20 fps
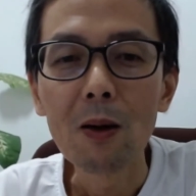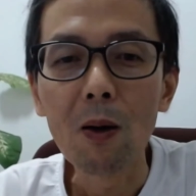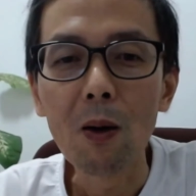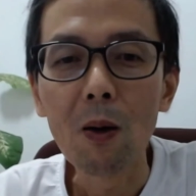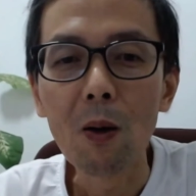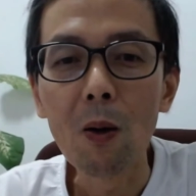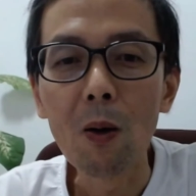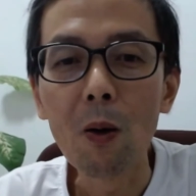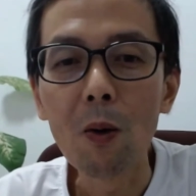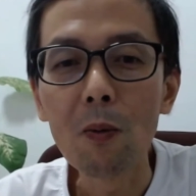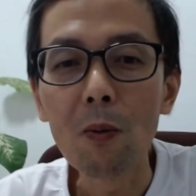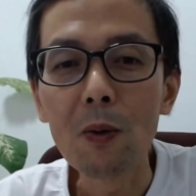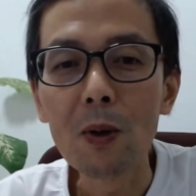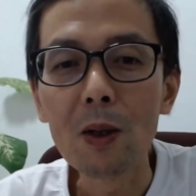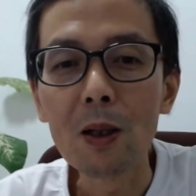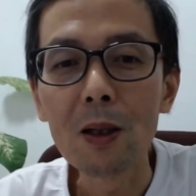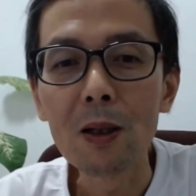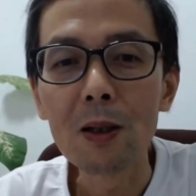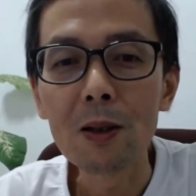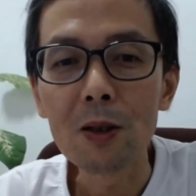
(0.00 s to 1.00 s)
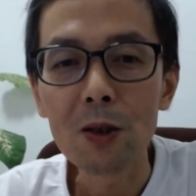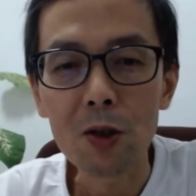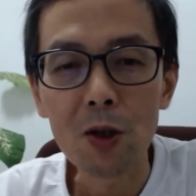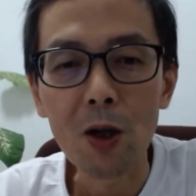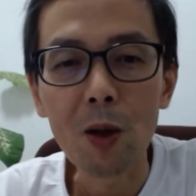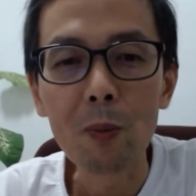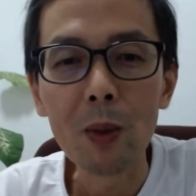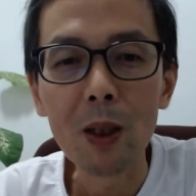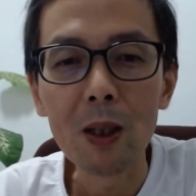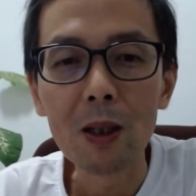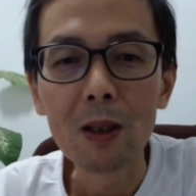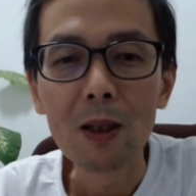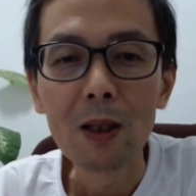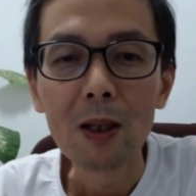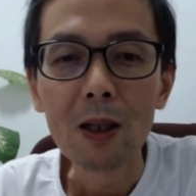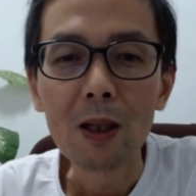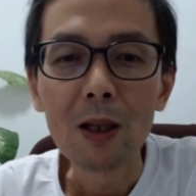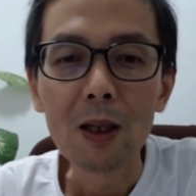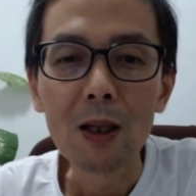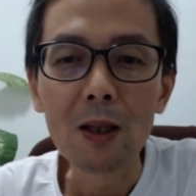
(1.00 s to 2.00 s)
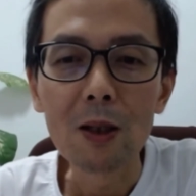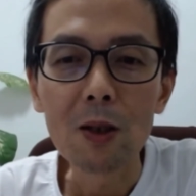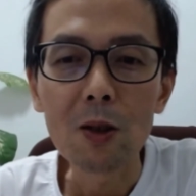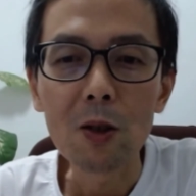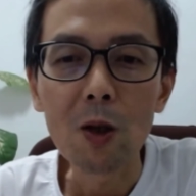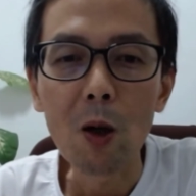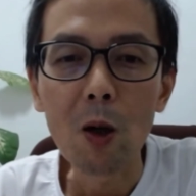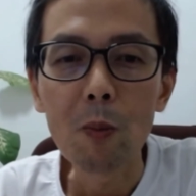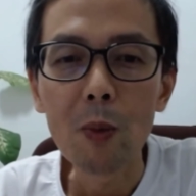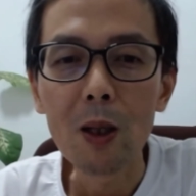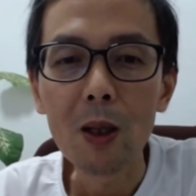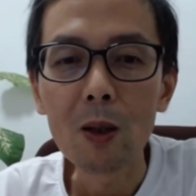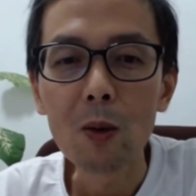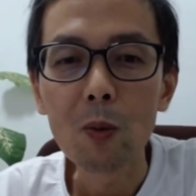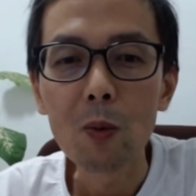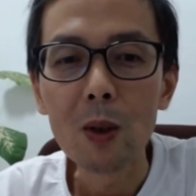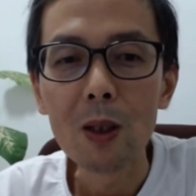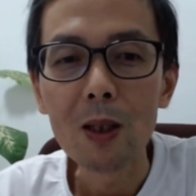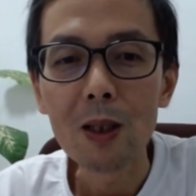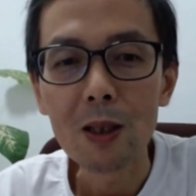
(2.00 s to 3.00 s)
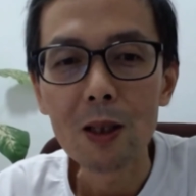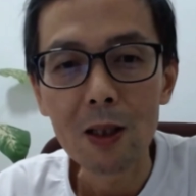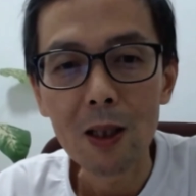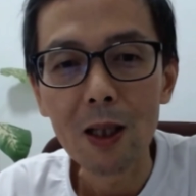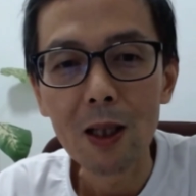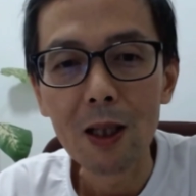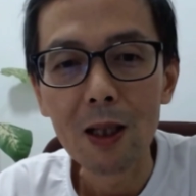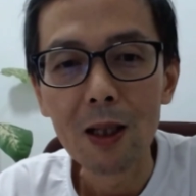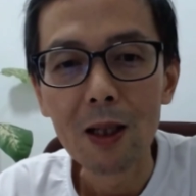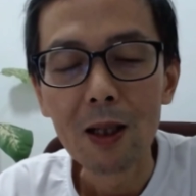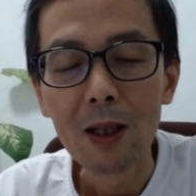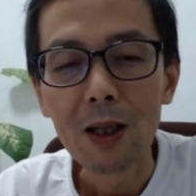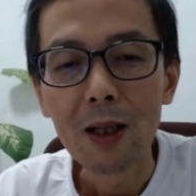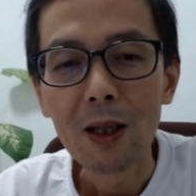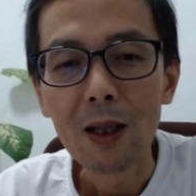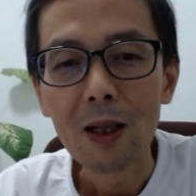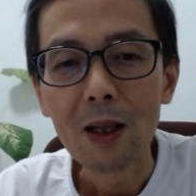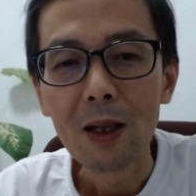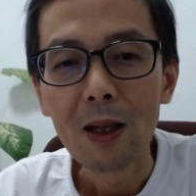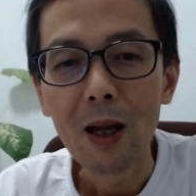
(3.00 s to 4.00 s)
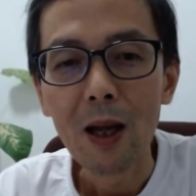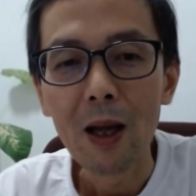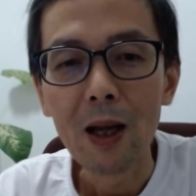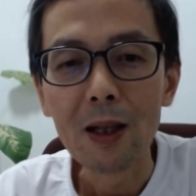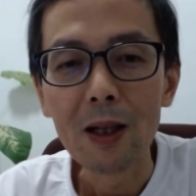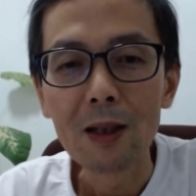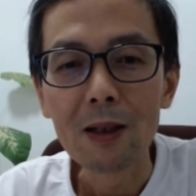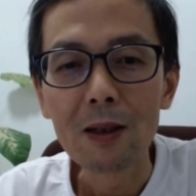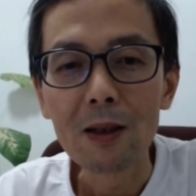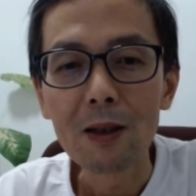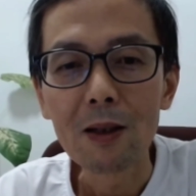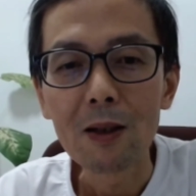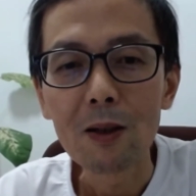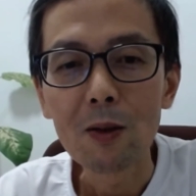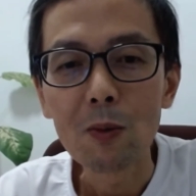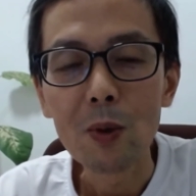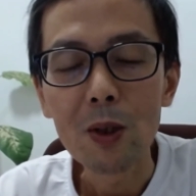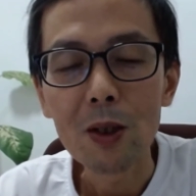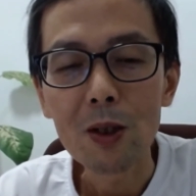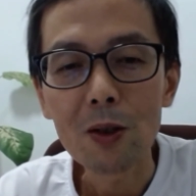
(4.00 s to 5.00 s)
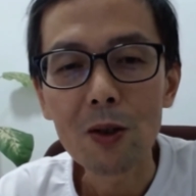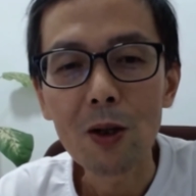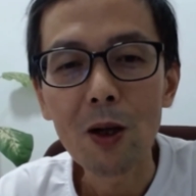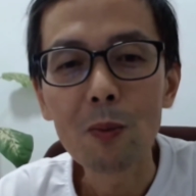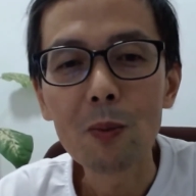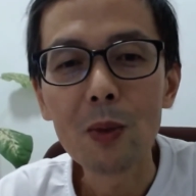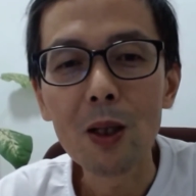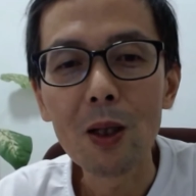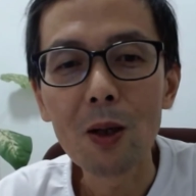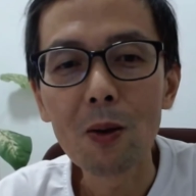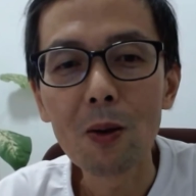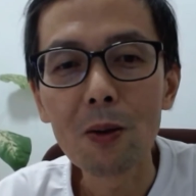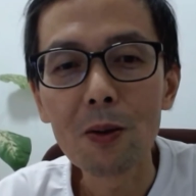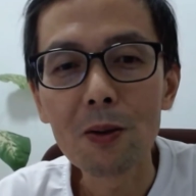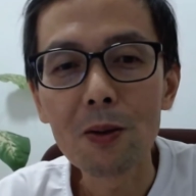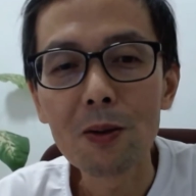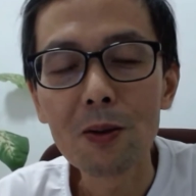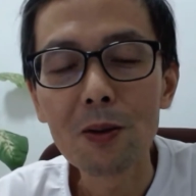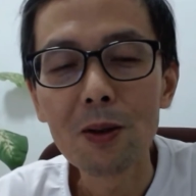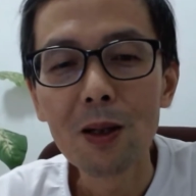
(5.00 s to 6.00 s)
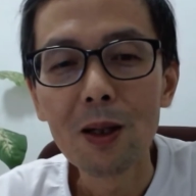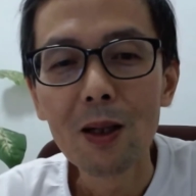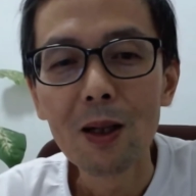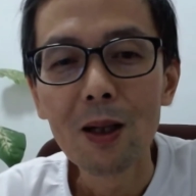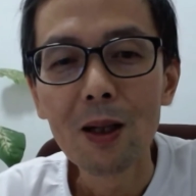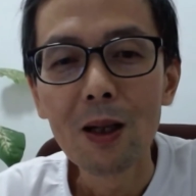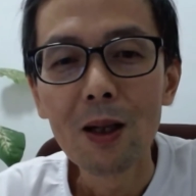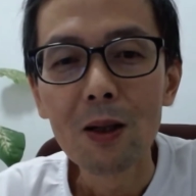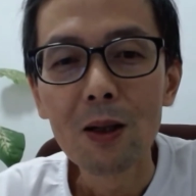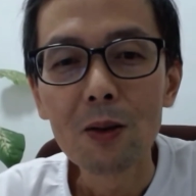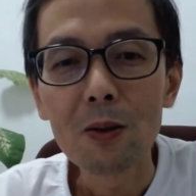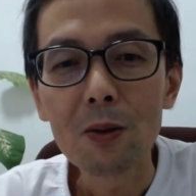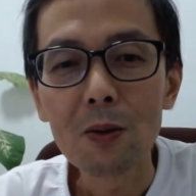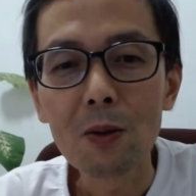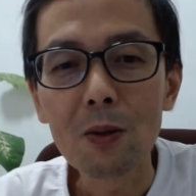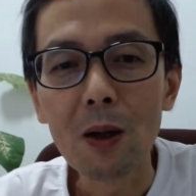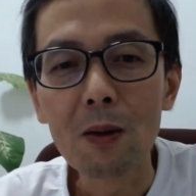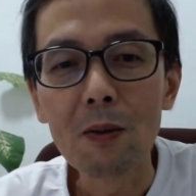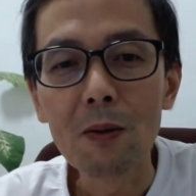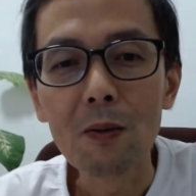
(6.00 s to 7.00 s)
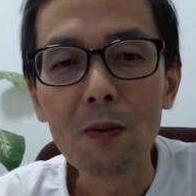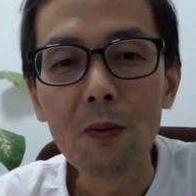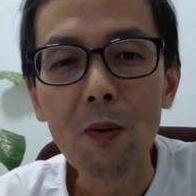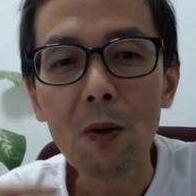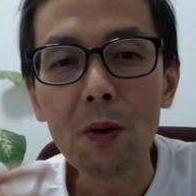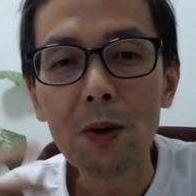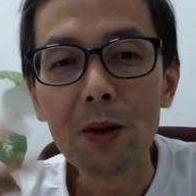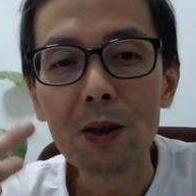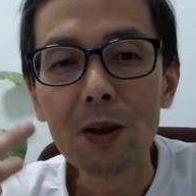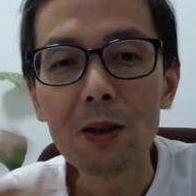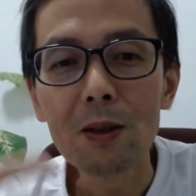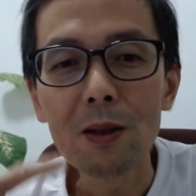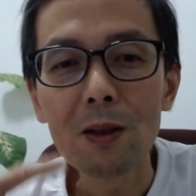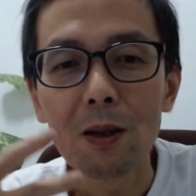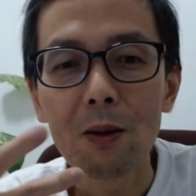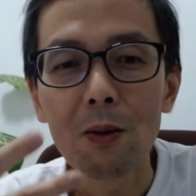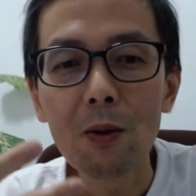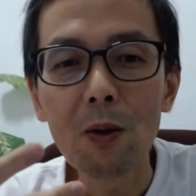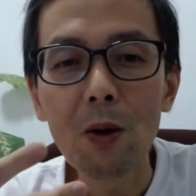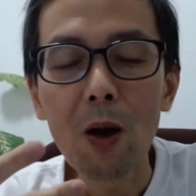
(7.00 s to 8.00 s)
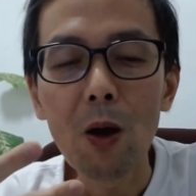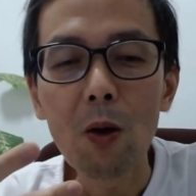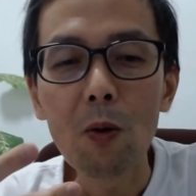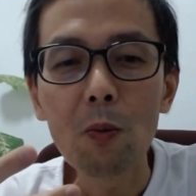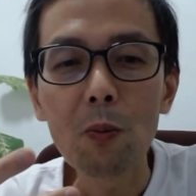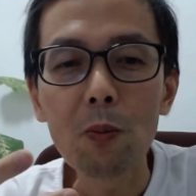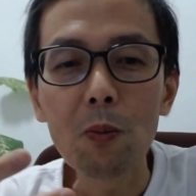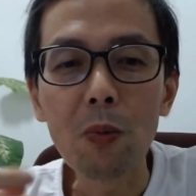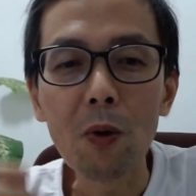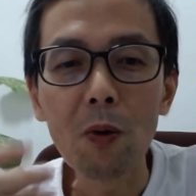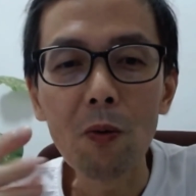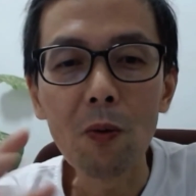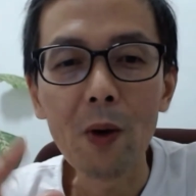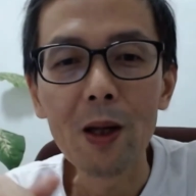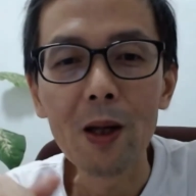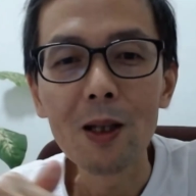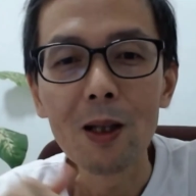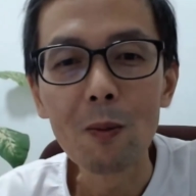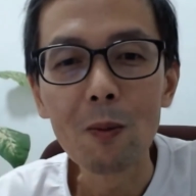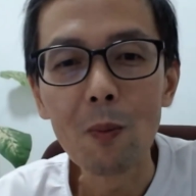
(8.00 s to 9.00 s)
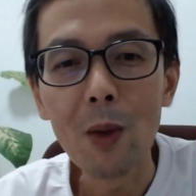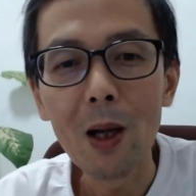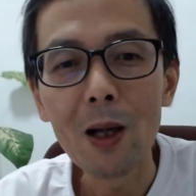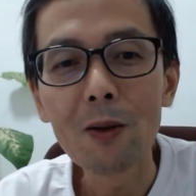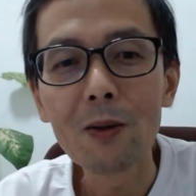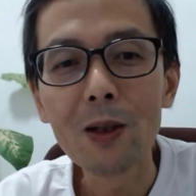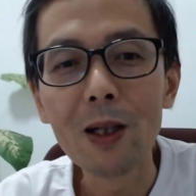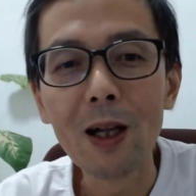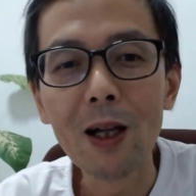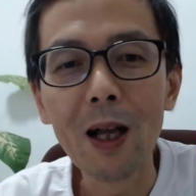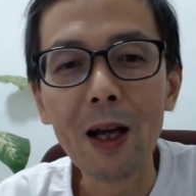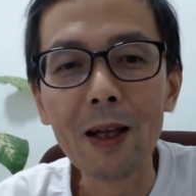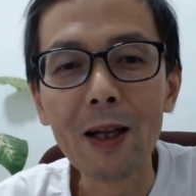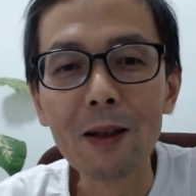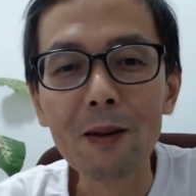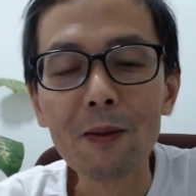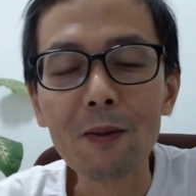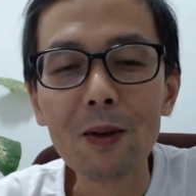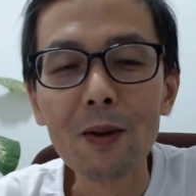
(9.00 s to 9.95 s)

of strumming, in strumming we sing and we strum the chords. So our voice provides the melody line.